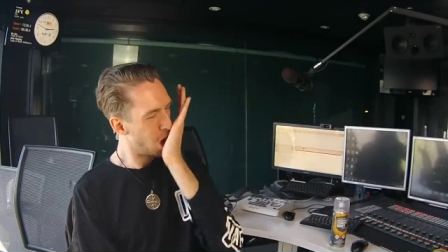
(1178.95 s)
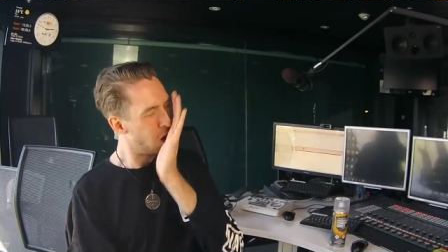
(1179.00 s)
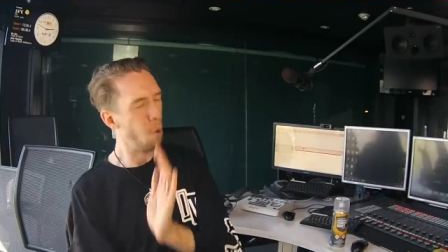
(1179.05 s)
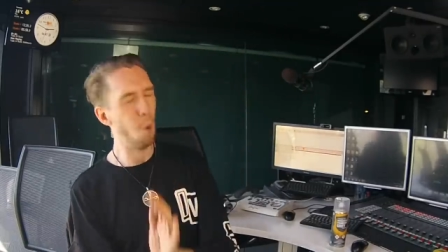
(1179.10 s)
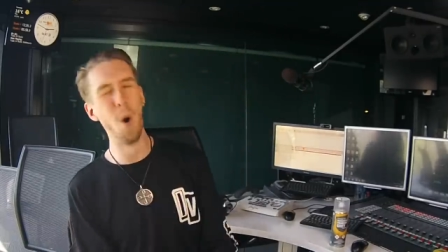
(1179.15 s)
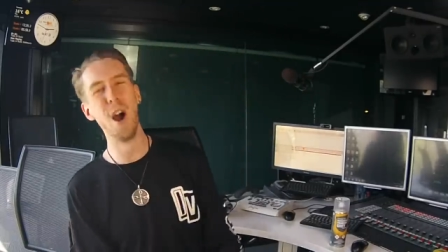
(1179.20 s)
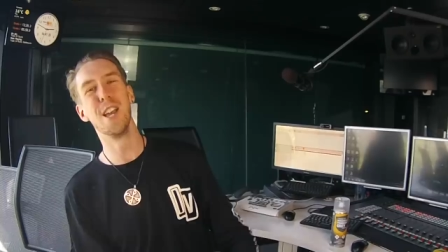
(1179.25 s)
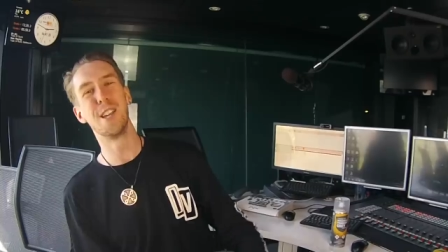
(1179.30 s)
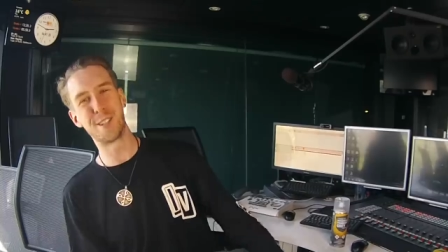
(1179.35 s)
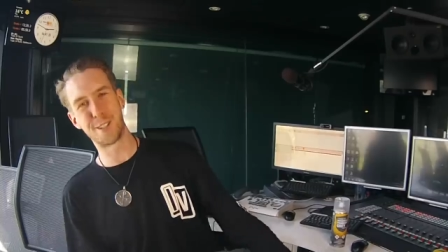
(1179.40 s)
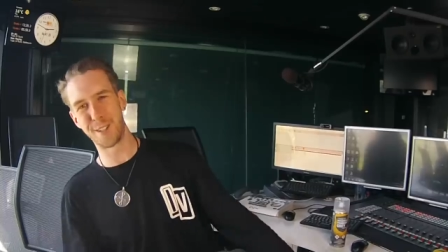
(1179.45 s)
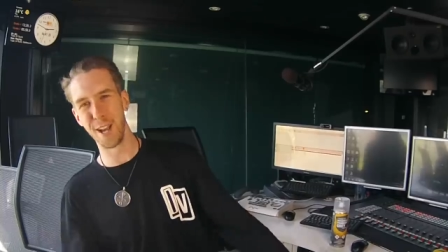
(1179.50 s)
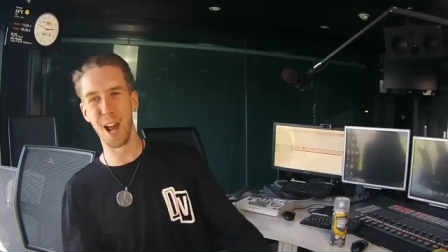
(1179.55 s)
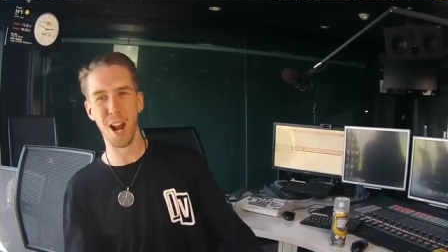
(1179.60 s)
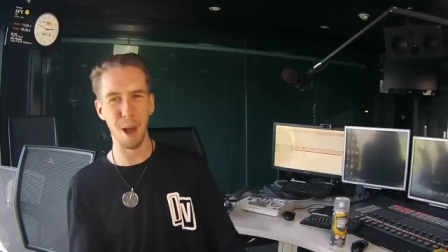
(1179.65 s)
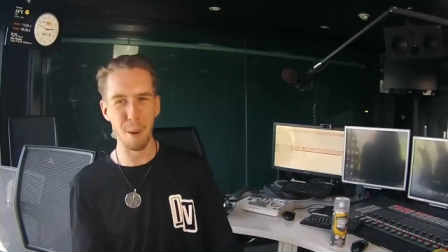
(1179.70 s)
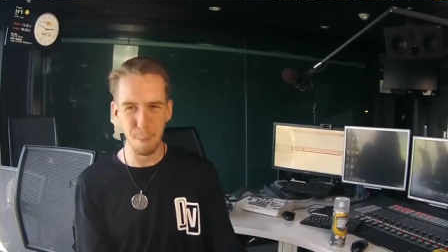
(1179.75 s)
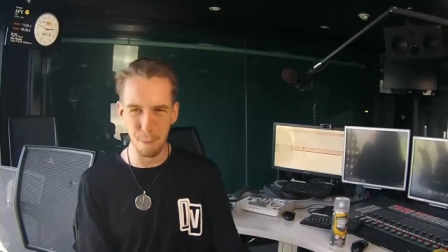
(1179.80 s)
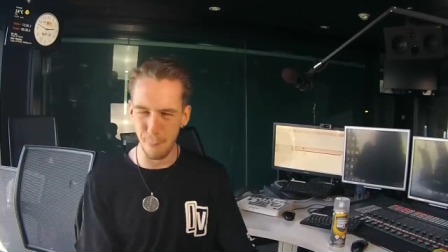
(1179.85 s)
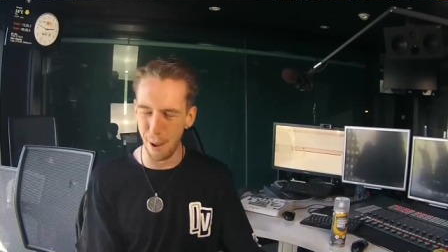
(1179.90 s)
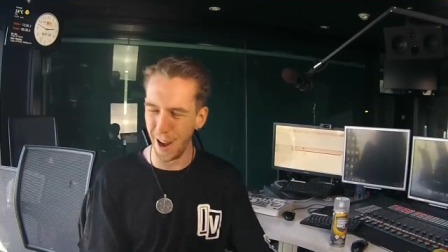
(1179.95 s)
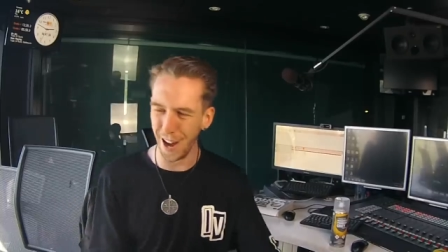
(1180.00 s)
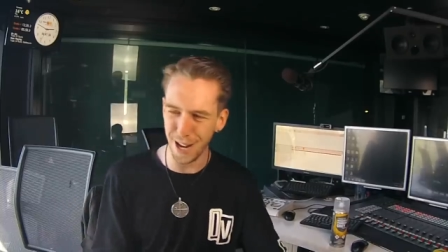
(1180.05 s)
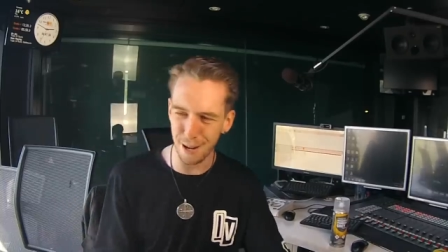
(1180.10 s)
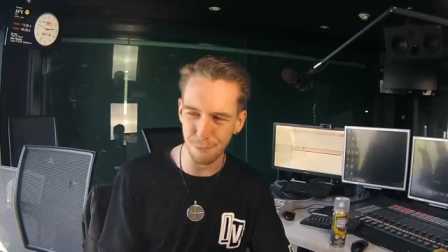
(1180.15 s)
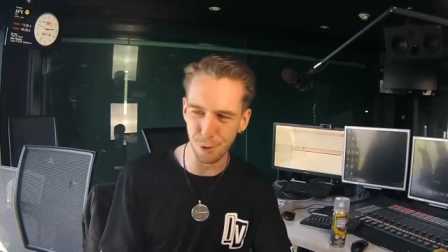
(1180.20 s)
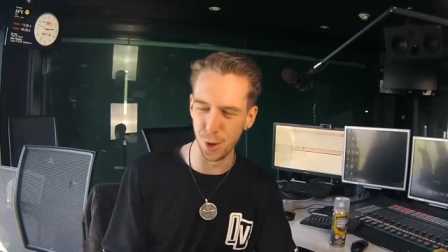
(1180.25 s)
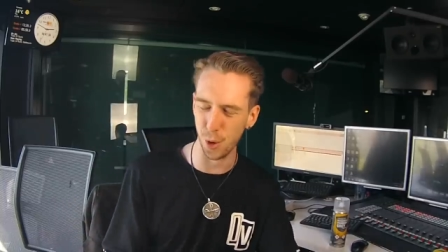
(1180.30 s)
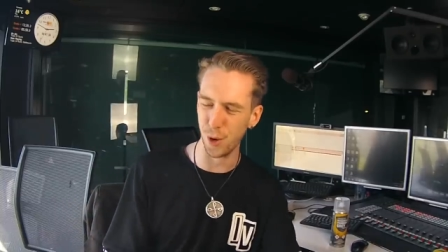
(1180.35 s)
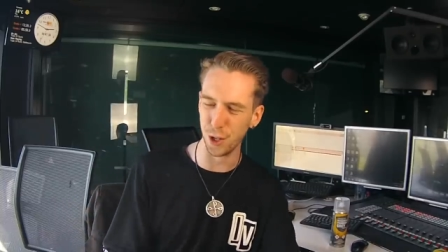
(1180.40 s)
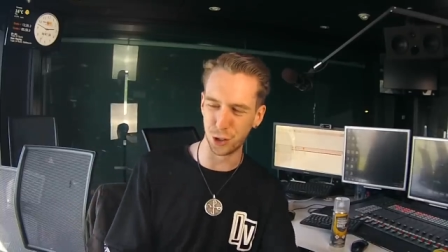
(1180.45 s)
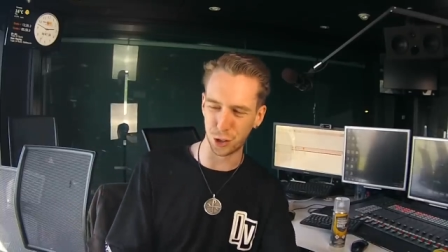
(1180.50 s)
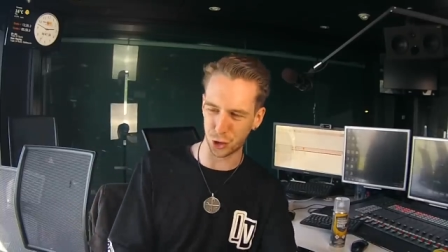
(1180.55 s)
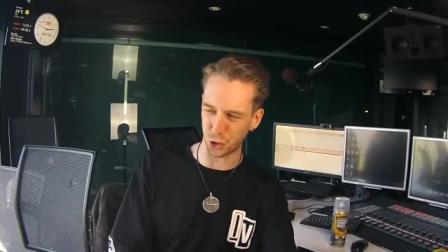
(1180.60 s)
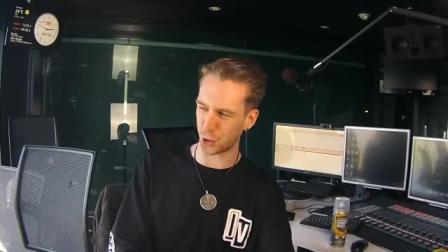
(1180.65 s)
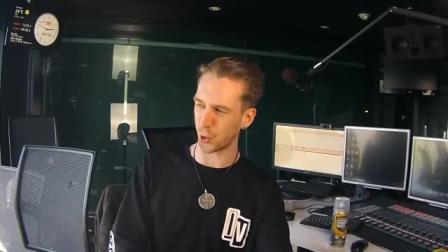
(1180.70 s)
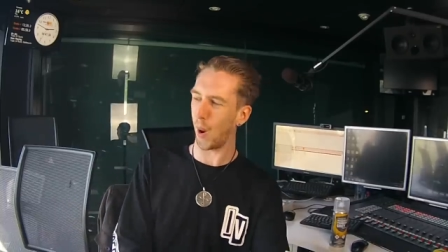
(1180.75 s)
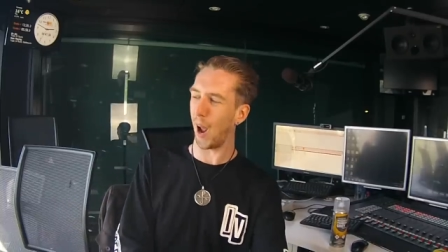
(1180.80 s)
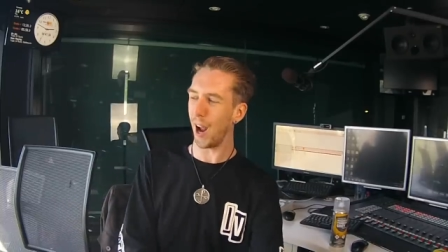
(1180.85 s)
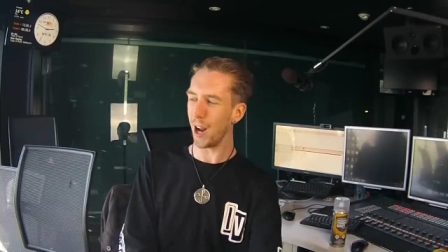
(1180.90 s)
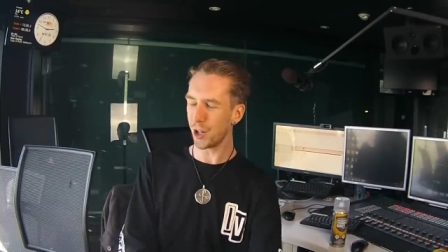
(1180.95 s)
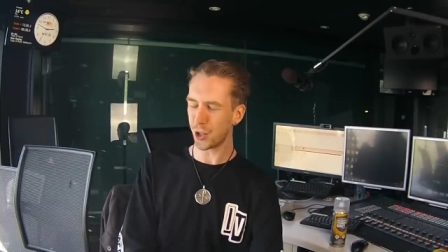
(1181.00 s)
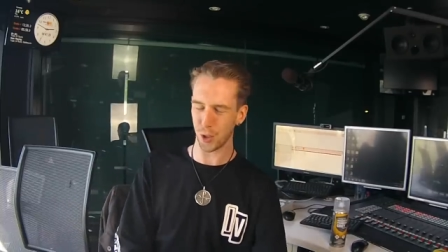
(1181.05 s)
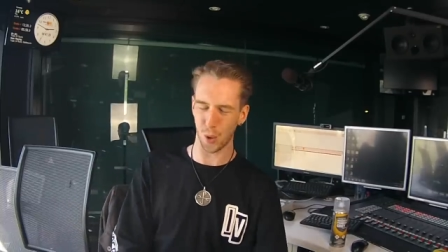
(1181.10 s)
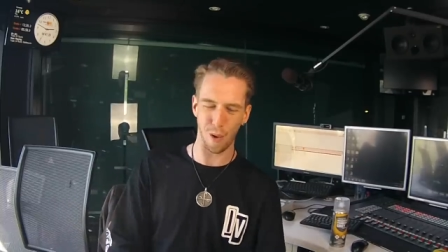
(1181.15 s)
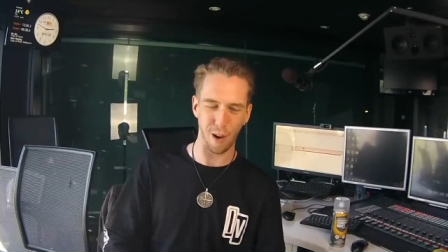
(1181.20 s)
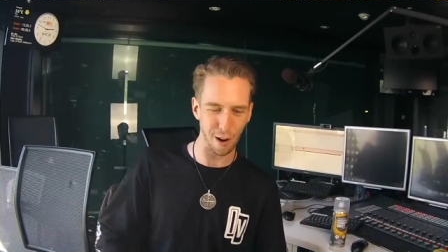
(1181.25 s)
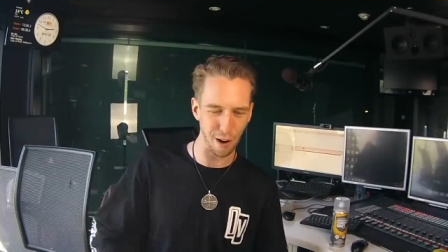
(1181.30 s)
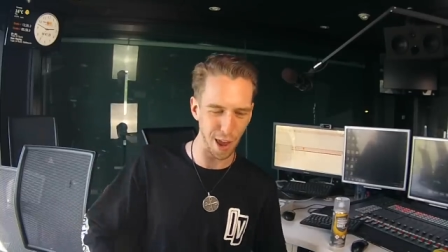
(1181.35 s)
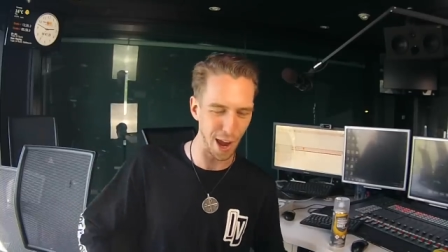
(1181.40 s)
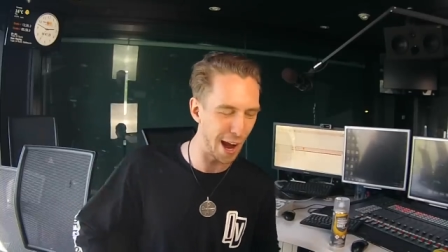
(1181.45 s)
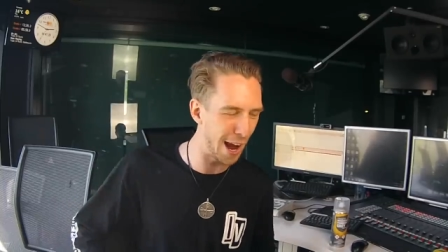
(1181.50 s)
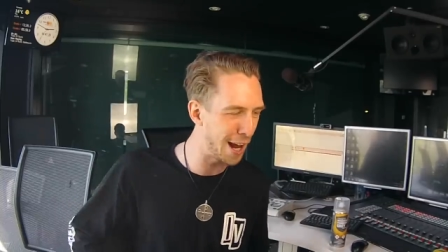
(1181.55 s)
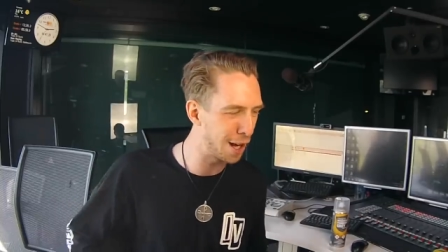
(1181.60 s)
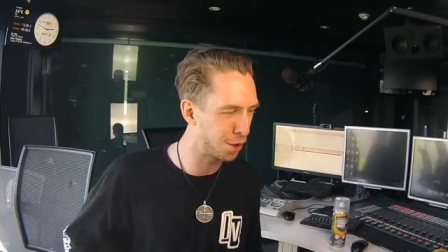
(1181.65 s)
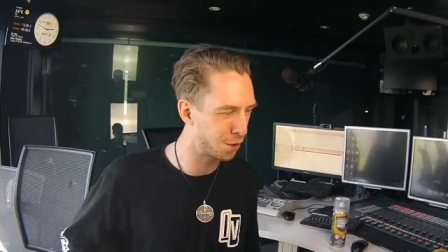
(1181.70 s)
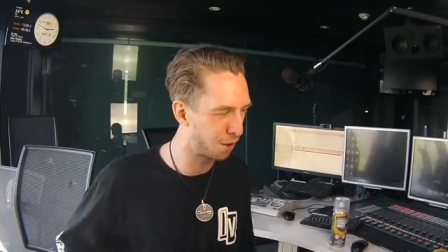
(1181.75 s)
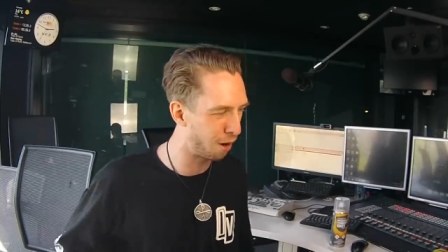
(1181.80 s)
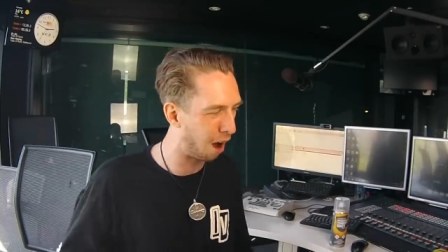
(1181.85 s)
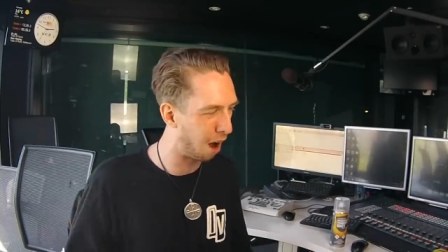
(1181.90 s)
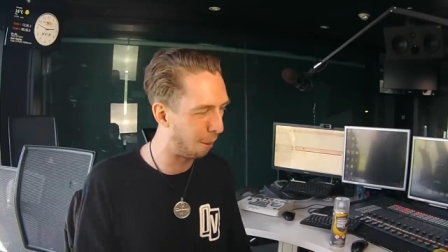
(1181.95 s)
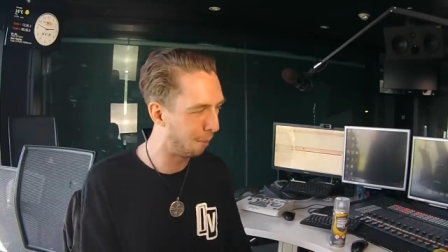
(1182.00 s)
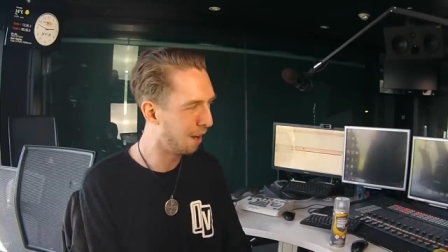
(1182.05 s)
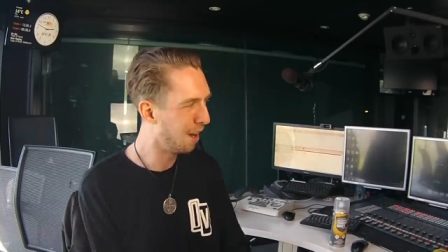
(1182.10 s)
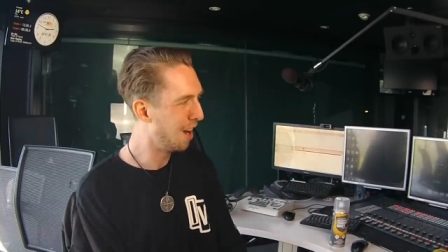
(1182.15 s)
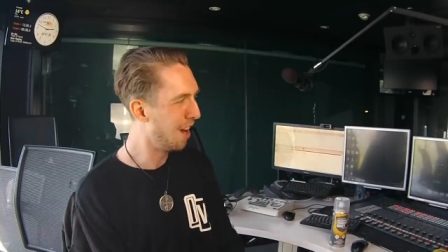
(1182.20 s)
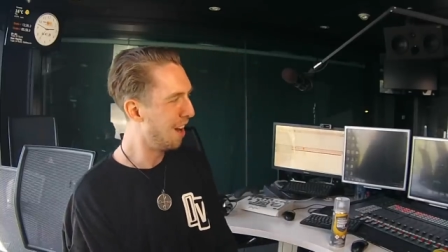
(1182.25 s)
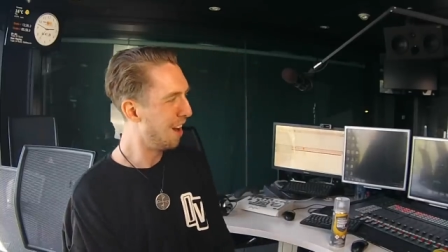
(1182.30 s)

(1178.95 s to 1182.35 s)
We sent a meme to a stranger on airdrop.